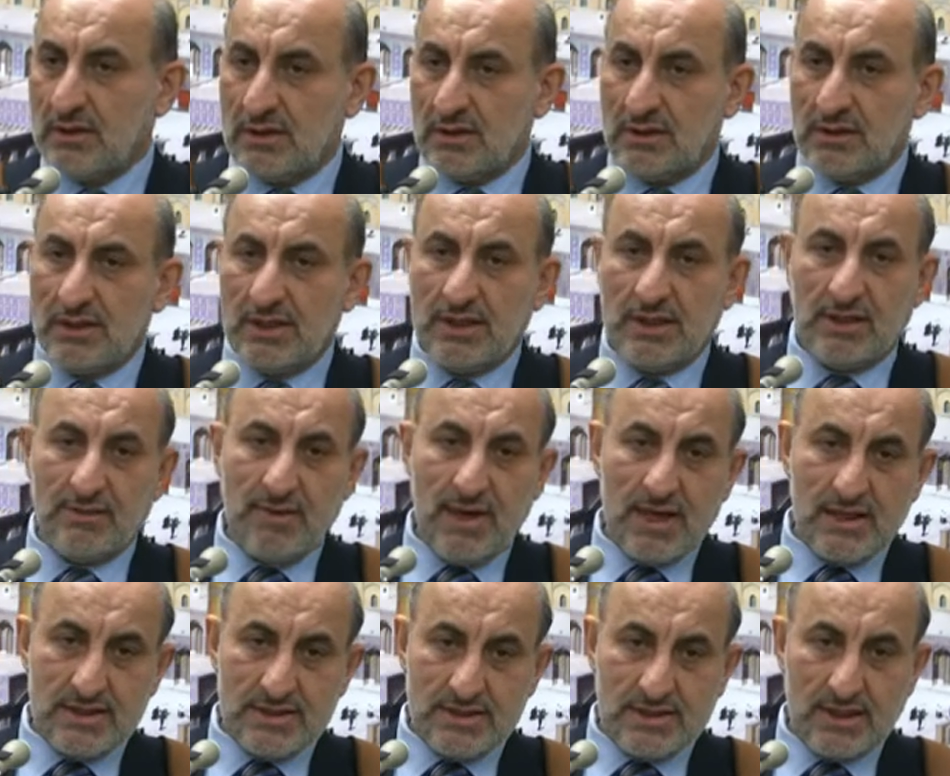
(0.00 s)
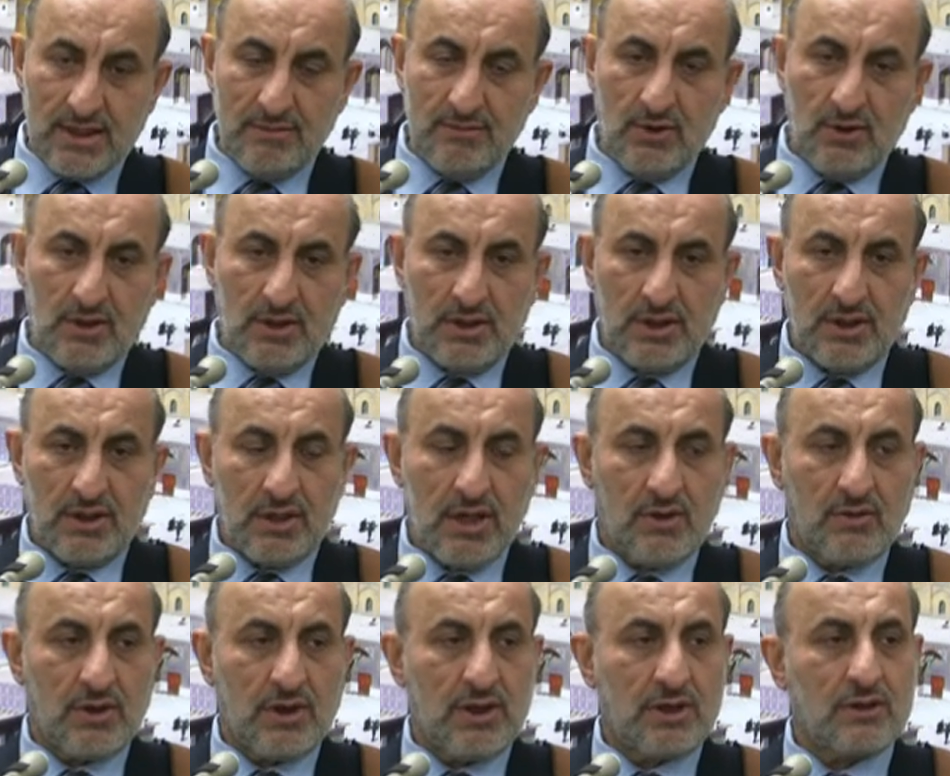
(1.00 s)
remain stable in
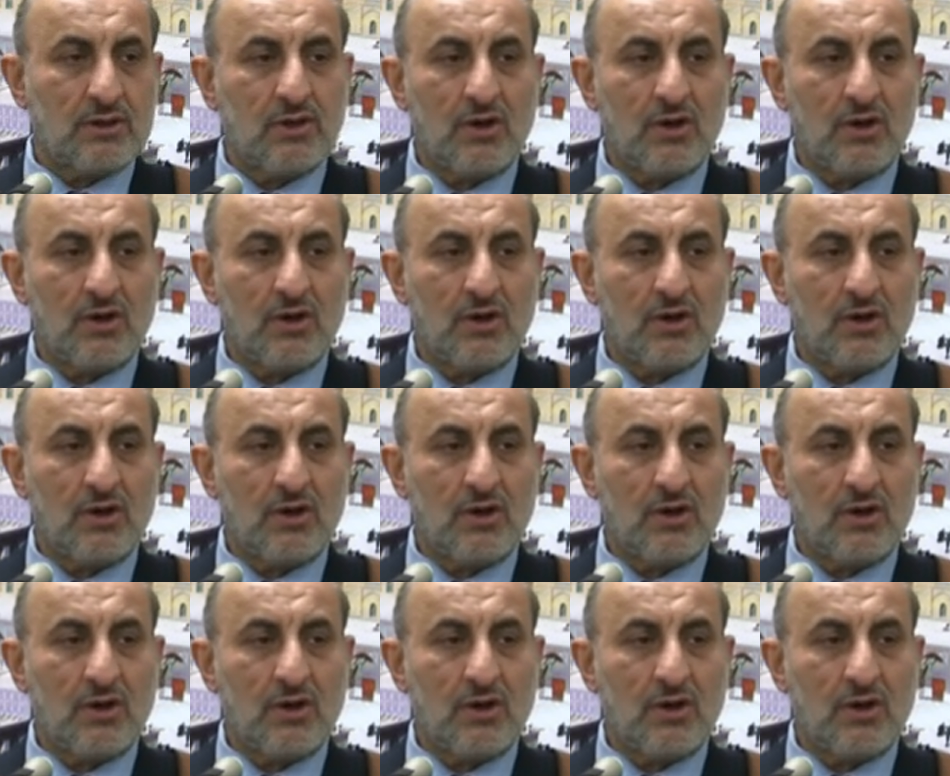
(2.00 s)
our earth.